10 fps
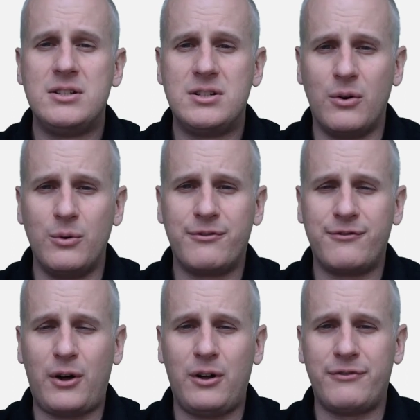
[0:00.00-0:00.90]
Don't
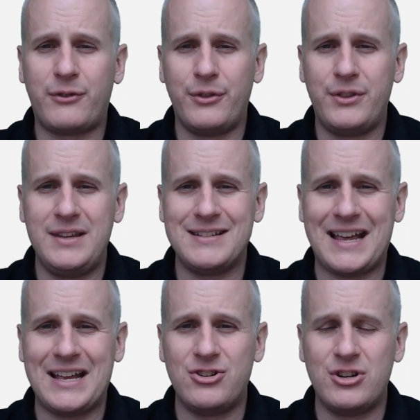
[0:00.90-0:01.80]
fall for these
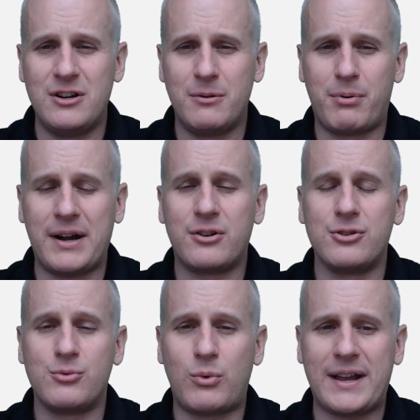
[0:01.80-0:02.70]
engineer
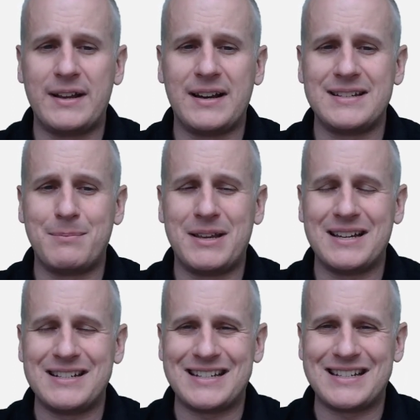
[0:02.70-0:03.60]
breakers. Recognize that
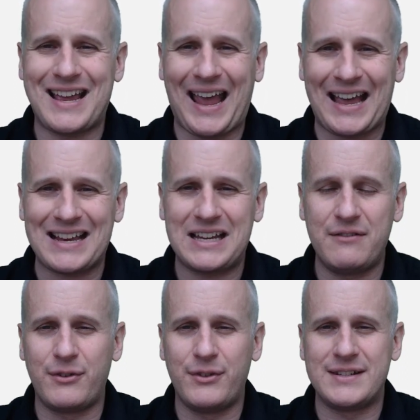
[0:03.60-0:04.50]
because it's asking
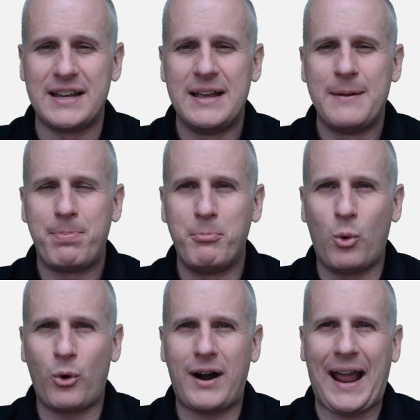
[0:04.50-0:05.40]
for this
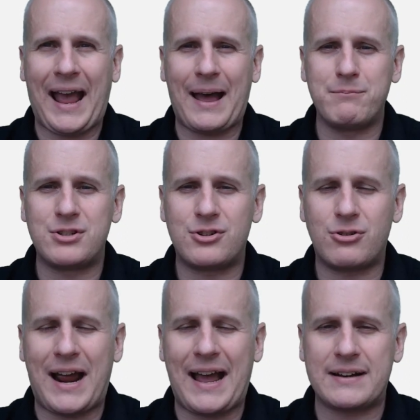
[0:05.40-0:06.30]
more
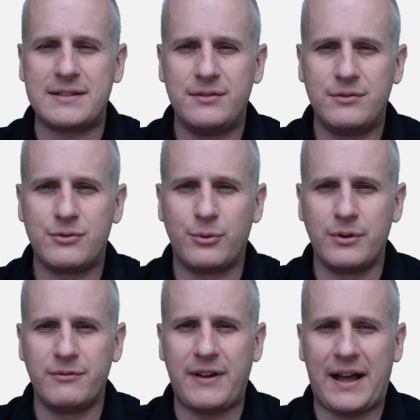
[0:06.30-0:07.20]
abstract sort
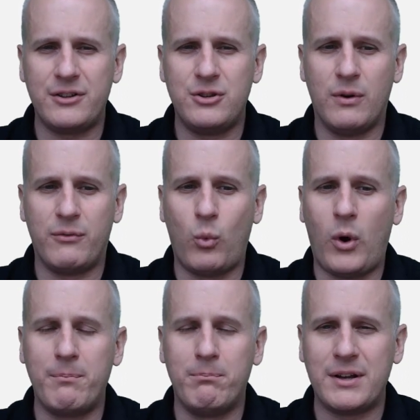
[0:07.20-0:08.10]
of value of
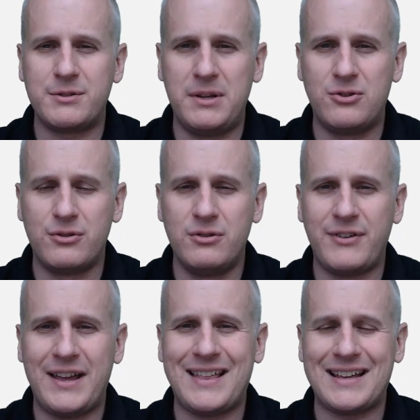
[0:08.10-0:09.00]
what must be true of
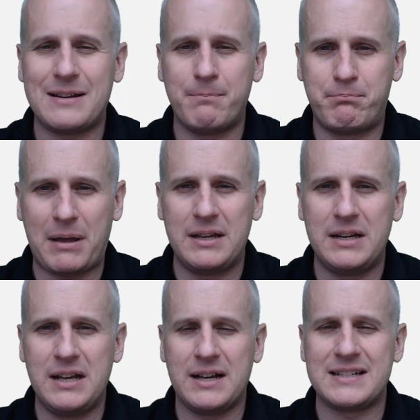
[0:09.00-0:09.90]
A, that's a big
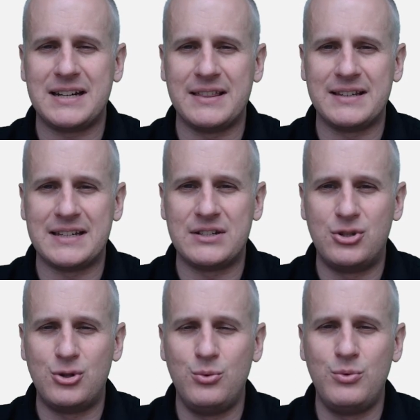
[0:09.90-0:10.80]
neon sign that says,
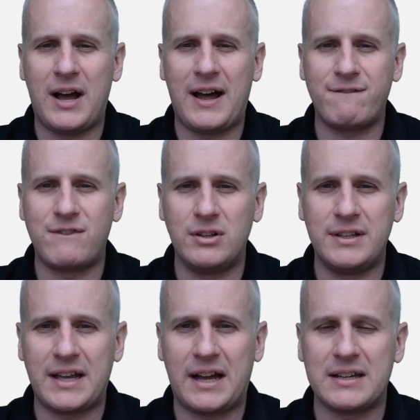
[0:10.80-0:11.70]
do not fully
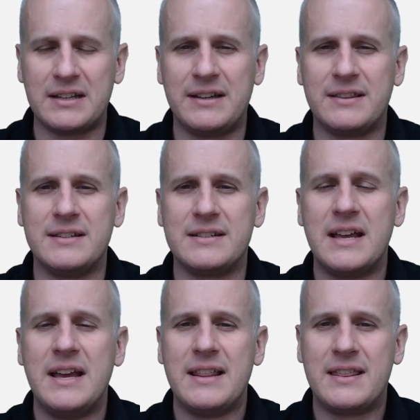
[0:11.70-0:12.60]
calculate this.
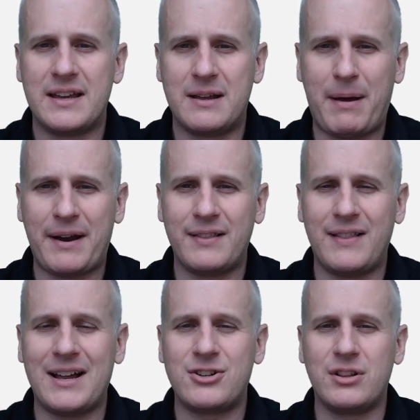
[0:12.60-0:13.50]
Think about it
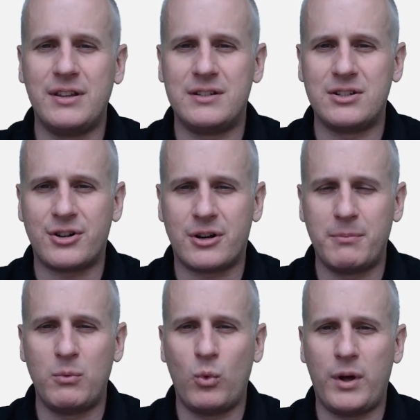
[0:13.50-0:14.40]
logically.
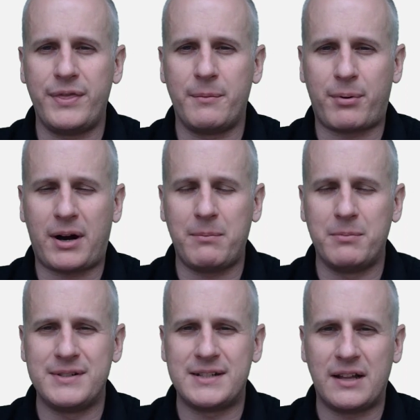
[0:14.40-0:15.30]
Determine what the
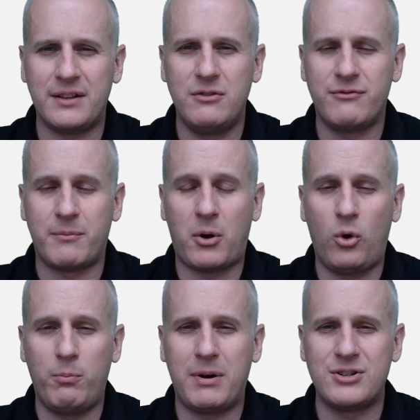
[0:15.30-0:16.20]
problem is telling you from a
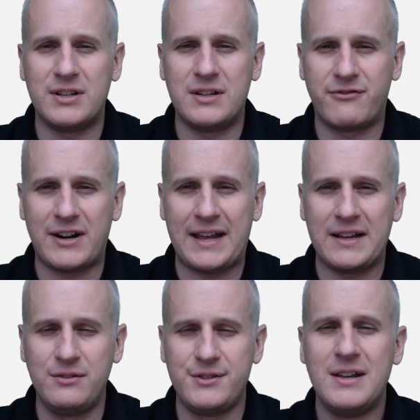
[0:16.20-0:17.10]
whole bunch of different
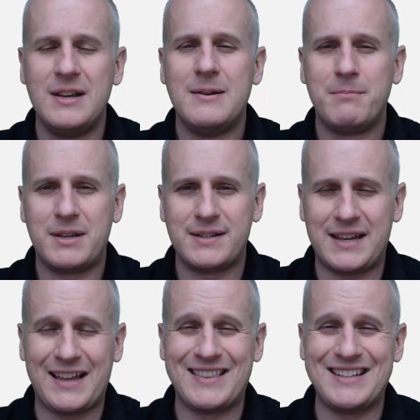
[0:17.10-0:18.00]
angles. Because
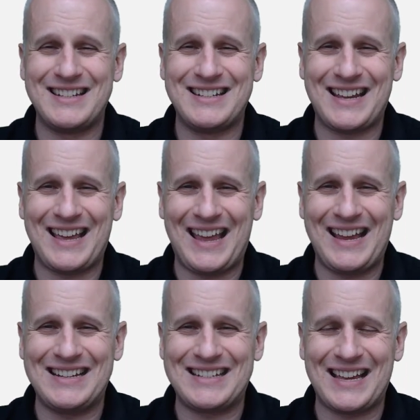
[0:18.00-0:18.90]
again, this is
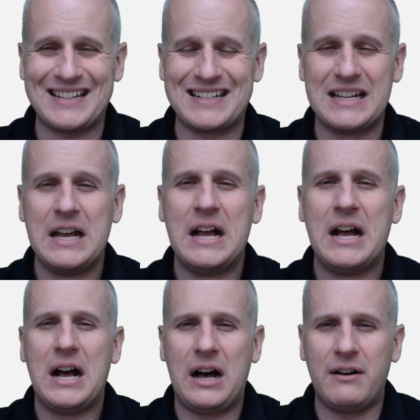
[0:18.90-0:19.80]
a test
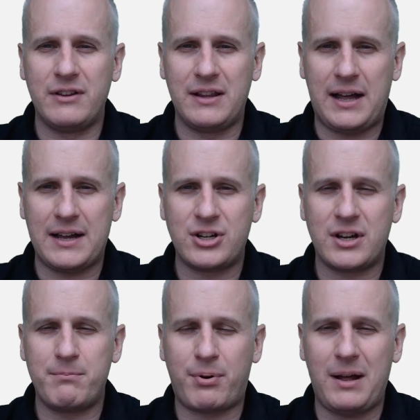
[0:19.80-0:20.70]
of logic
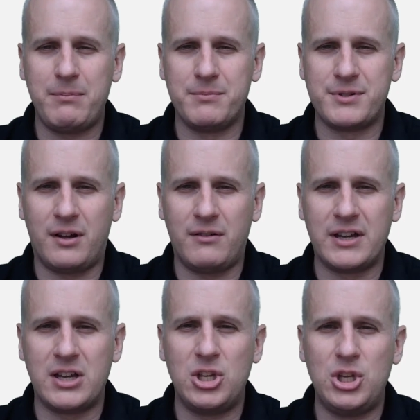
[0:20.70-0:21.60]
and problem
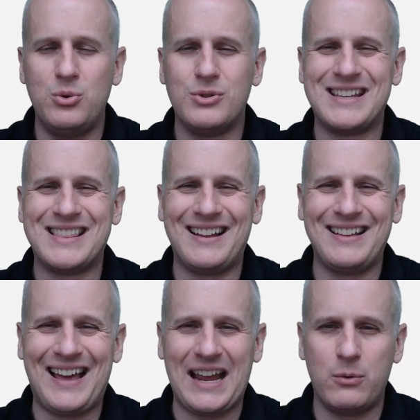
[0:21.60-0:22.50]
solving using the
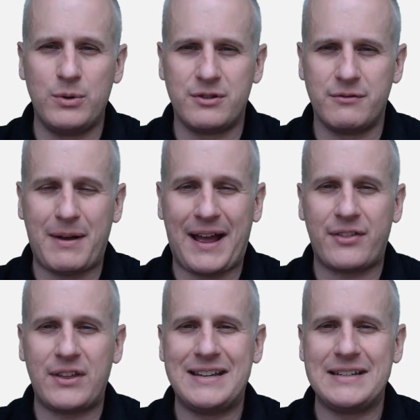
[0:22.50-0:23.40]
language of
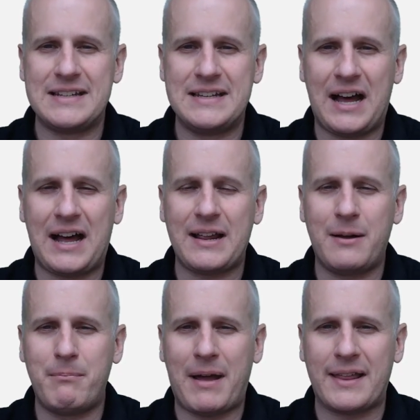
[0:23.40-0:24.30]
math. It is not a
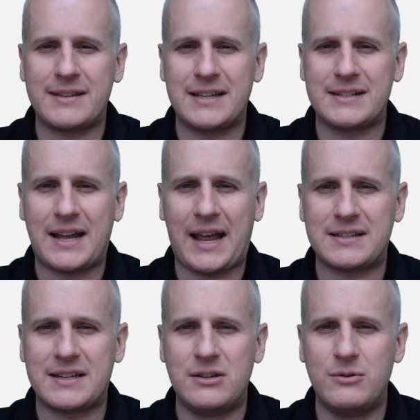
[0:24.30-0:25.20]
math test
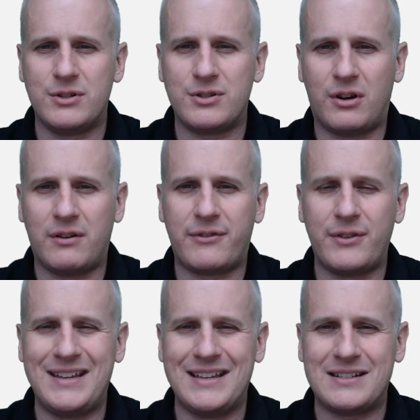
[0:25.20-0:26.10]
asking you to solve for
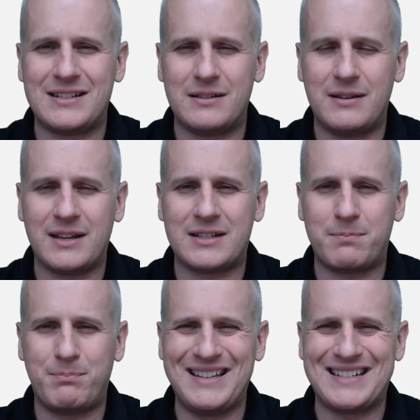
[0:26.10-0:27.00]
the
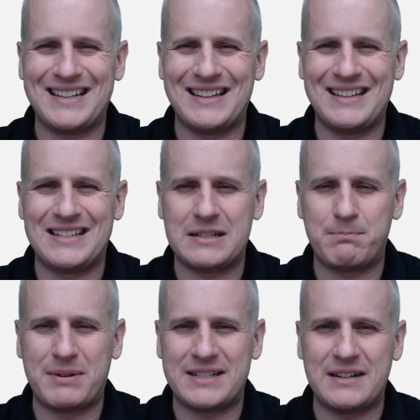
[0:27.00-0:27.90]
explicitly
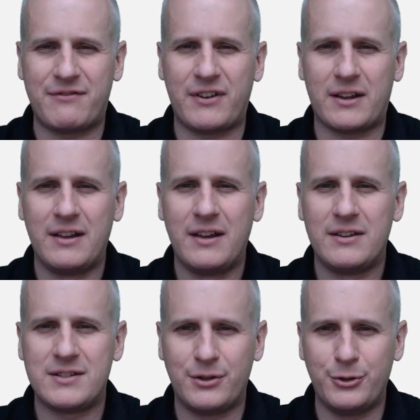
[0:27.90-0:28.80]
specific
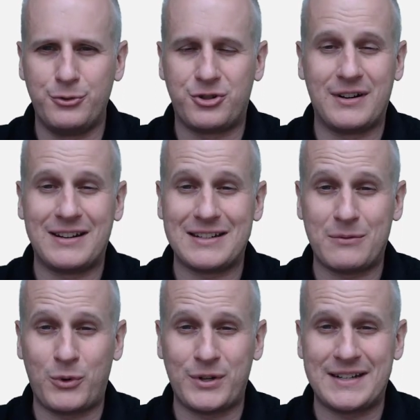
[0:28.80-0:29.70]
solution, because
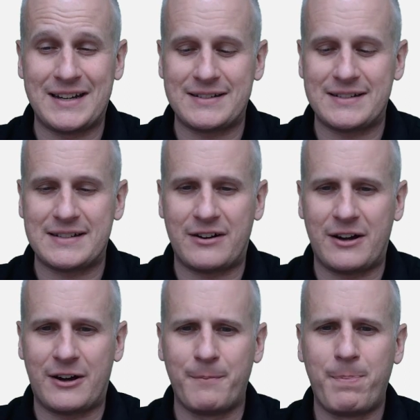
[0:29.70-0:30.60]
it wasn't necessary here.